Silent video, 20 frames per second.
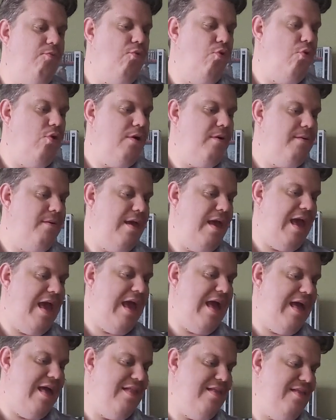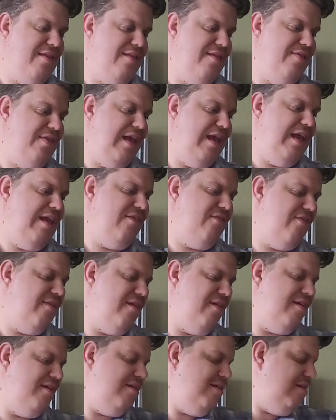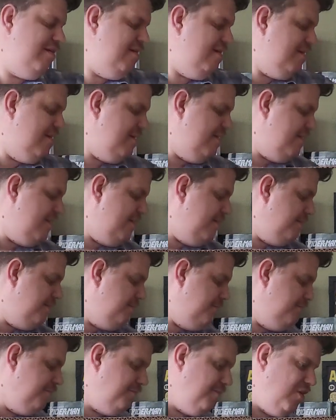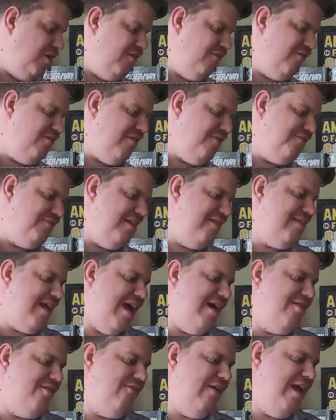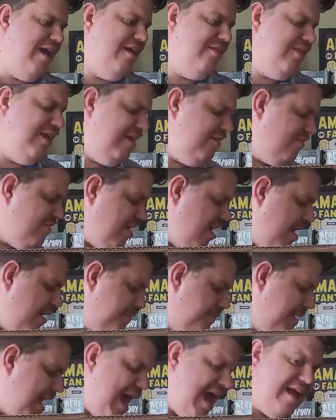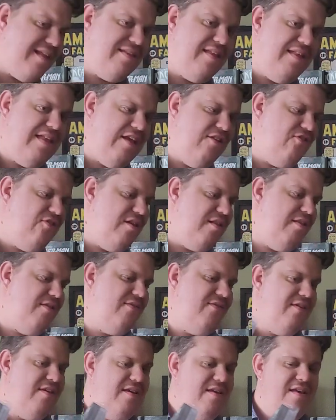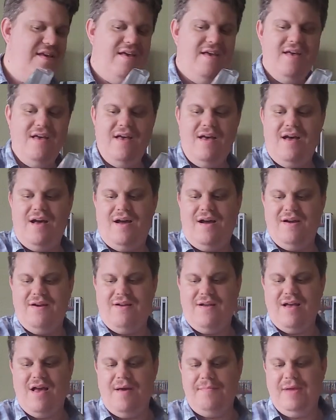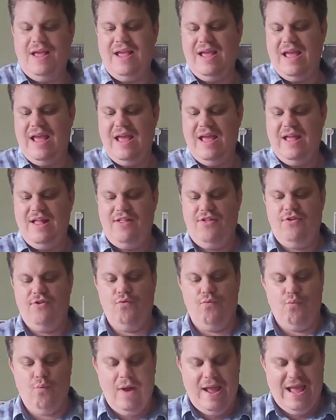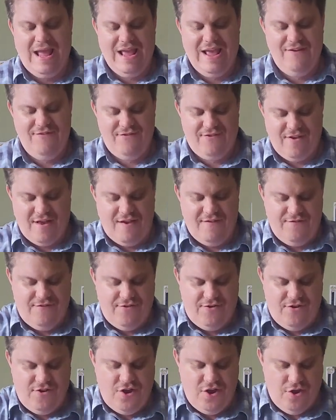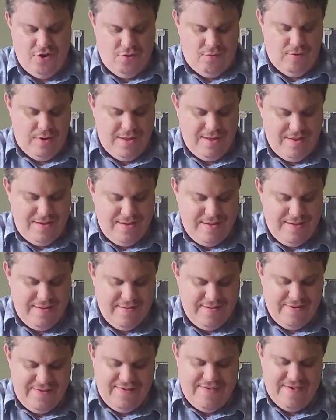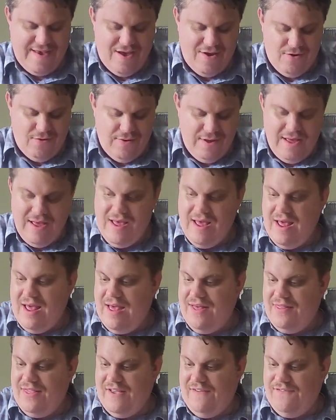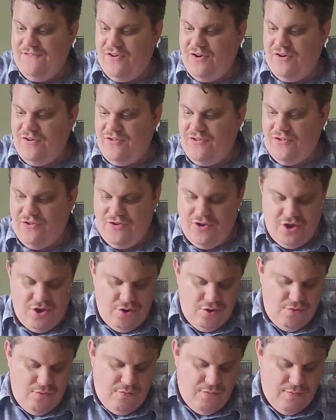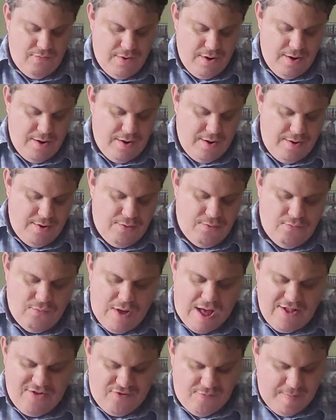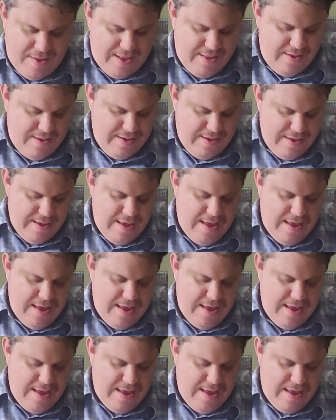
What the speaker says: more, and these, move some of this out of the way, these compact editions are coming in waves of 2. So the first two were Watchmen,